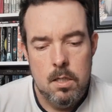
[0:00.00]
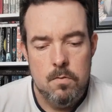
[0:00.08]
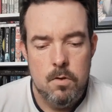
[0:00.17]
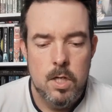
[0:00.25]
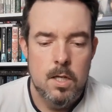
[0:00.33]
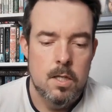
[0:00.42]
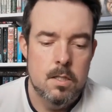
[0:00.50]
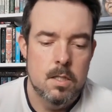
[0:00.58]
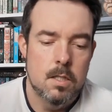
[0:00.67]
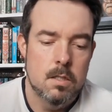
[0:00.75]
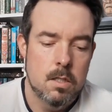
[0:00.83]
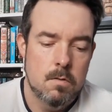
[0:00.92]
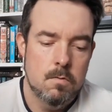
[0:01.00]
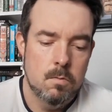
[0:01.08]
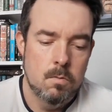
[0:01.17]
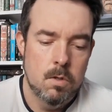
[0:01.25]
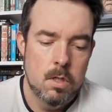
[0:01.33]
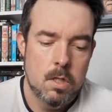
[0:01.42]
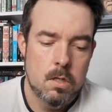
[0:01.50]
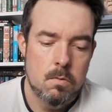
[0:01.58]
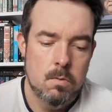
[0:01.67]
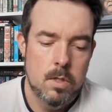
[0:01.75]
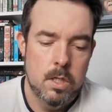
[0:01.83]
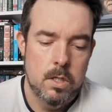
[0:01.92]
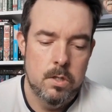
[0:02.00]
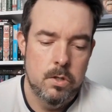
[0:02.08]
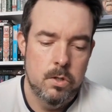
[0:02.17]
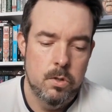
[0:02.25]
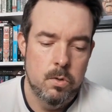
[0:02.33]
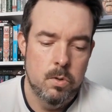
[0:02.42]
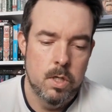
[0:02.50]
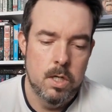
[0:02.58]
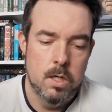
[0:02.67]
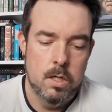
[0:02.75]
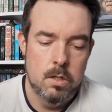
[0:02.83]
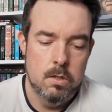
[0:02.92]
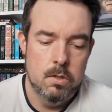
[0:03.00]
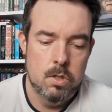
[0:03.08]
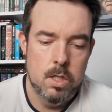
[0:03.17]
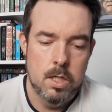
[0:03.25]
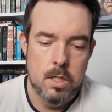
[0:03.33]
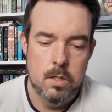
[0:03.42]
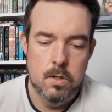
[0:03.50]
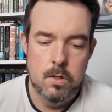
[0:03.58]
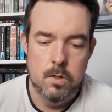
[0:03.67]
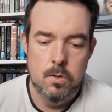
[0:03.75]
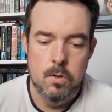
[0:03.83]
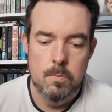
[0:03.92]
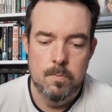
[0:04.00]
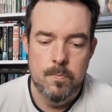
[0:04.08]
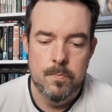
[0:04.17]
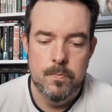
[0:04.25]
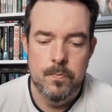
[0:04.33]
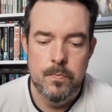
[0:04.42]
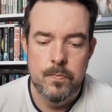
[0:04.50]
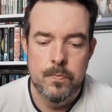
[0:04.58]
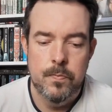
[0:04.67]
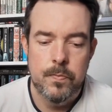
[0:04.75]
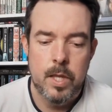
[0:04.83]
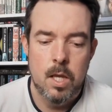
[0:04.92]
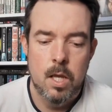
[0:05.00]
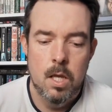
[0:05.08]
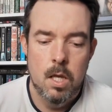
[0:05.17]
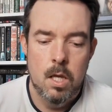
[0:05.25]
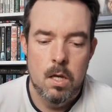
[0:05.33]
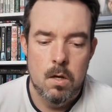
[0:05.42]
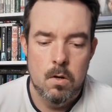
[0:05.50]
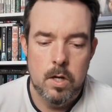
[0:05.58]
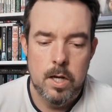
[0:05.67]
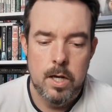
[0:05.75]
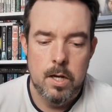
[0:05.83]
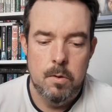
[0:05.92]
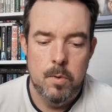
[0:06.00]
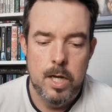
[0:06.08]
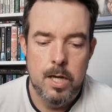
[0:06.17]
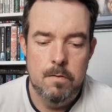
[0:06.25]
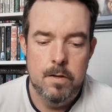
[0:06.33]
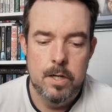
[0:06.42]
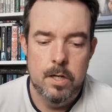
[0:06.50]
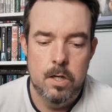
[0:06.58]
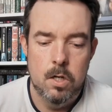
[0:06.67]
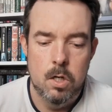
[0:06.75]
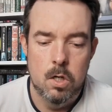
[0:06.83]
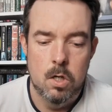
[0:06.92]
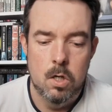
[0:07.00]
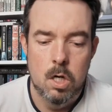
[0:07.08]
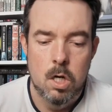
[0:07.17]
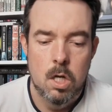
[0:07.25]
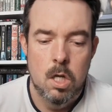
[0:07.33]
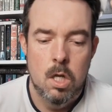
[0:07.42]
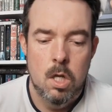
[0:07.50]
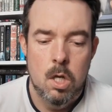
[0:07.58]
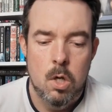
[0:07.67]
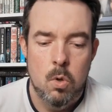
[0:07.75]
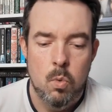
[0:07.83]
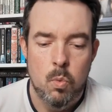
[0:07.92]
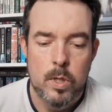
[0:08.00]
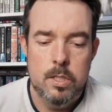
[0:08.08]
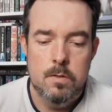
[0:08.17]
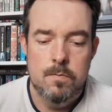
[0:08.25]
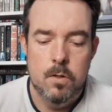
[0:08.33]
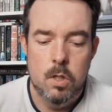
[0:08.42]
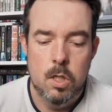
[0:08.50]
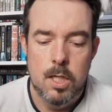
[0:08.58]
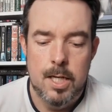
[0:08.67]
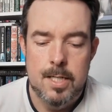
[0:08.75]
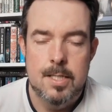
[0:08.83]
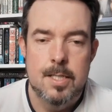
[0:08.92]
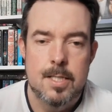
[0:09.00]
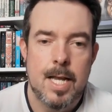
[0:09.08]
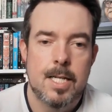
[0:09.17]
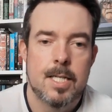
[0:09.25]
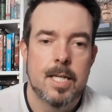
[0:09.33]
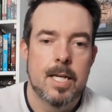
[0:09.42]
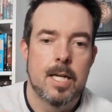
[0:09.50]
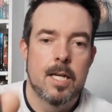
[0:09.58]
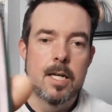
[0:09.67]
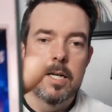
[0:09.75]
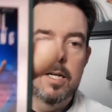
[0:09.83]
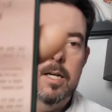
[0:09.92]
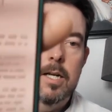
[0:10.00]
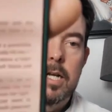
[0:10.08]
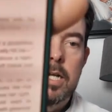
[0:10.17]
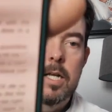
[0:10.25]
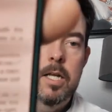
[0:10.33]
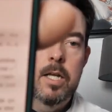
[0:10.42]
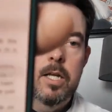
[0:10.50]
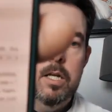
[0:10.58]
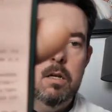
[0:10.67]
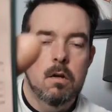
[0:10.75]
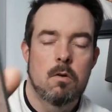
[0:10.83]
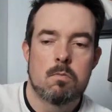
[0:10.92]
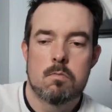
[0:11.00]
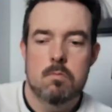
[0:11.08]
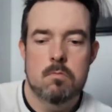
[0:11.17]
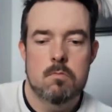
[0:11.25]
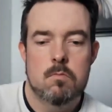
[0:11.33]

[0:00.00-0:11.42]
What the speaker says: It's funny how these things never work when you are trying to do them. Okay, we have here Wistful Ascending. Oh,